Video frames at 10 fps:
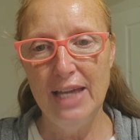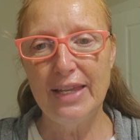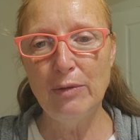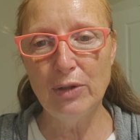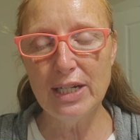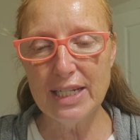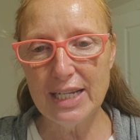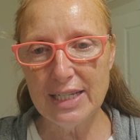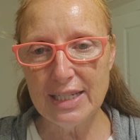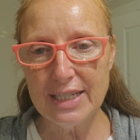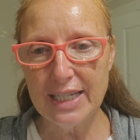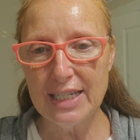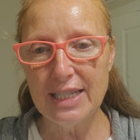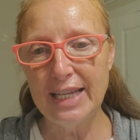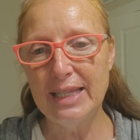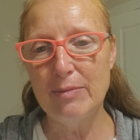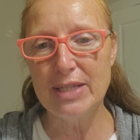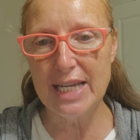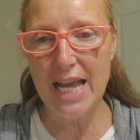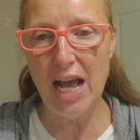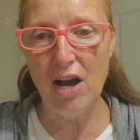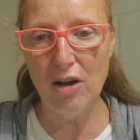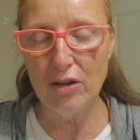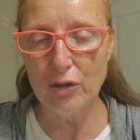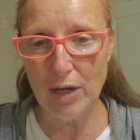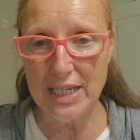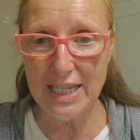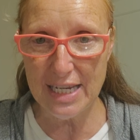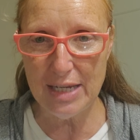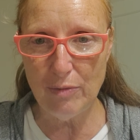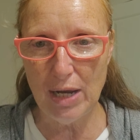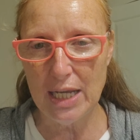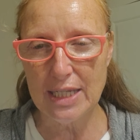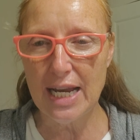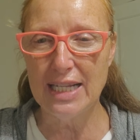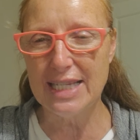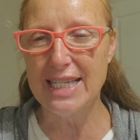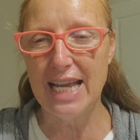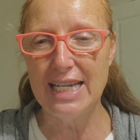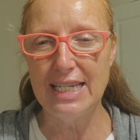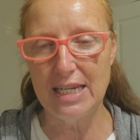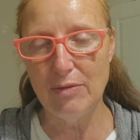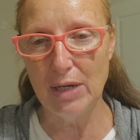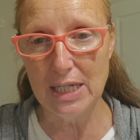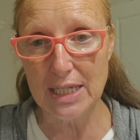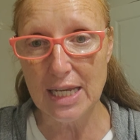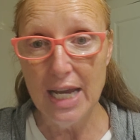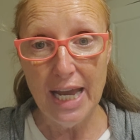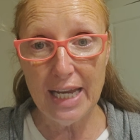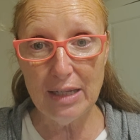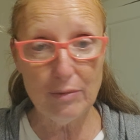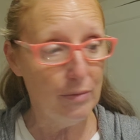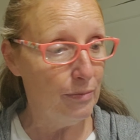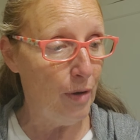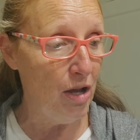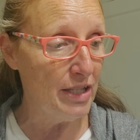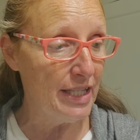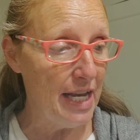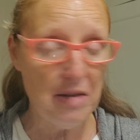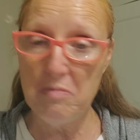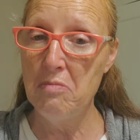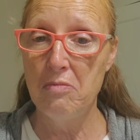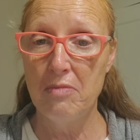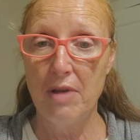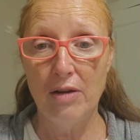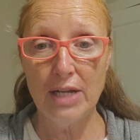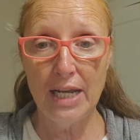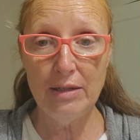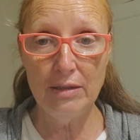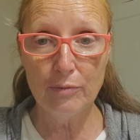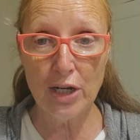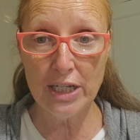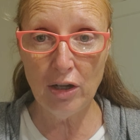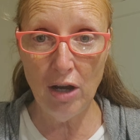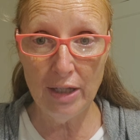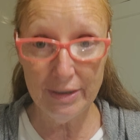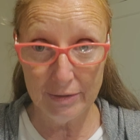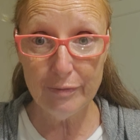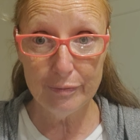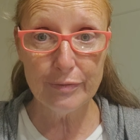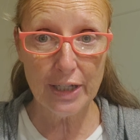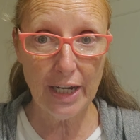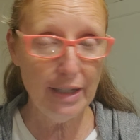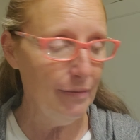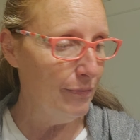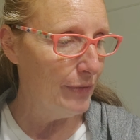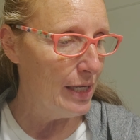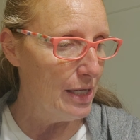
They wanted to, to let them see how crazy he was, how insane he was. And Paul said, okay, bring it on, okay?